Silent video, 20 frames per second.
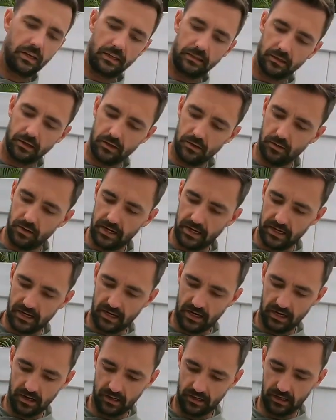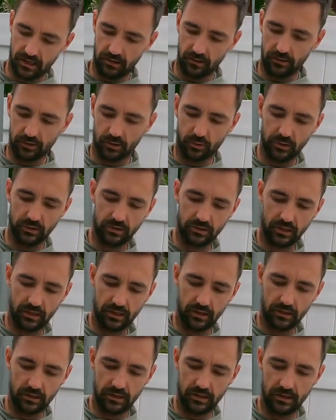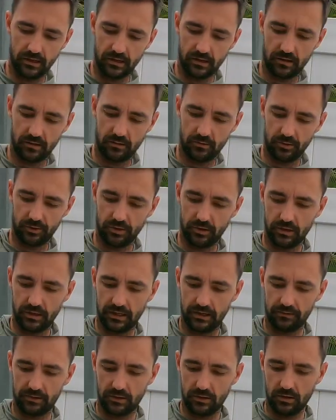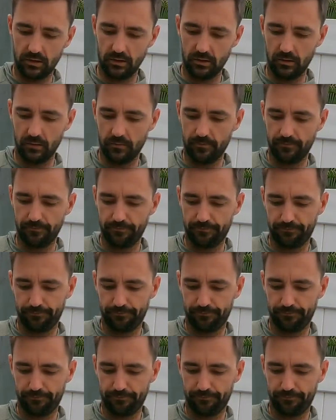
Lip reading: take the new head. Got a little twist tie on here. What you're going to have to do.